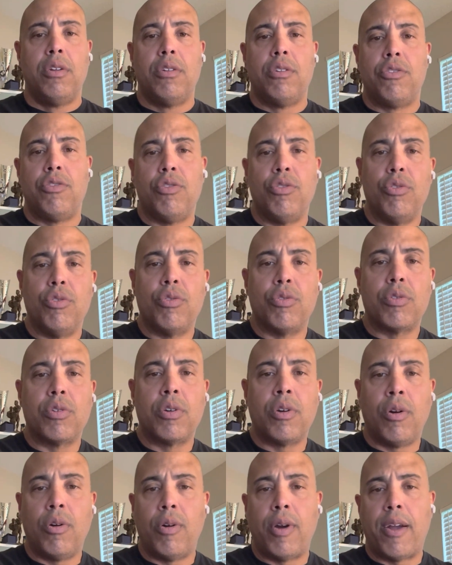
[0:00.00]
to
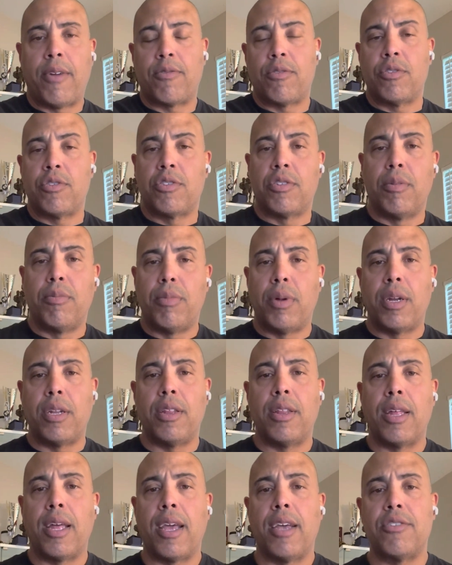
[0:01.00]
go after somebody
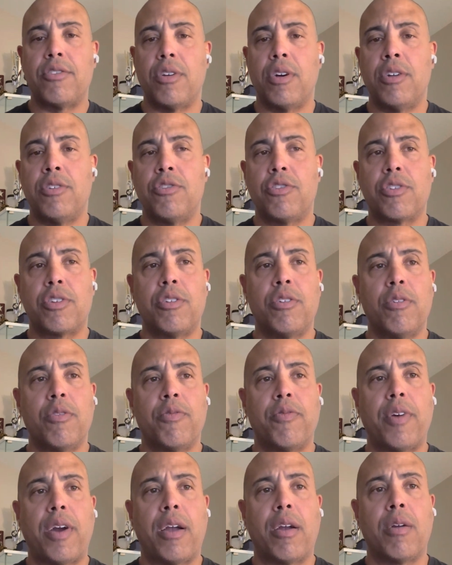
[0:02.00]
that has an unsecured
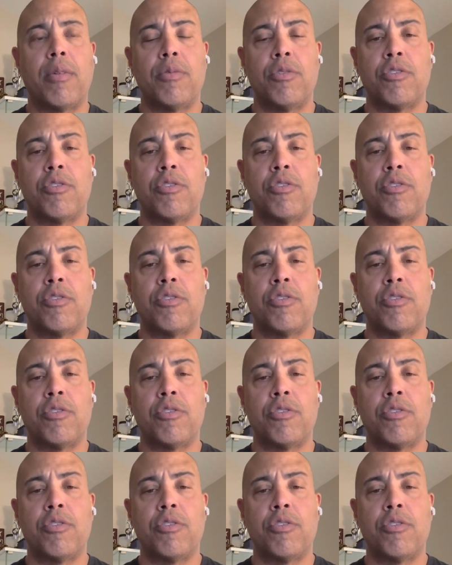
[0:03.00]
firearm.